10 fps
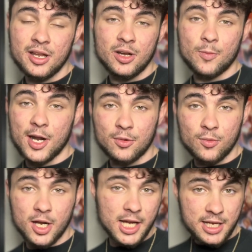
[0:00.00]
No matter
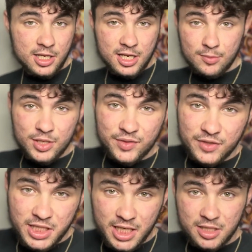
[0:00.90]
what, I could keep this for
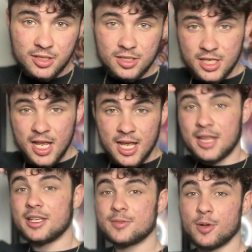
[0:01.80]
10 years
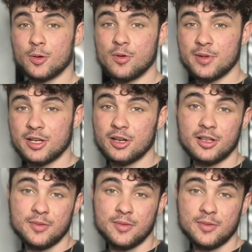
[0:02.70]
and this part will be curly.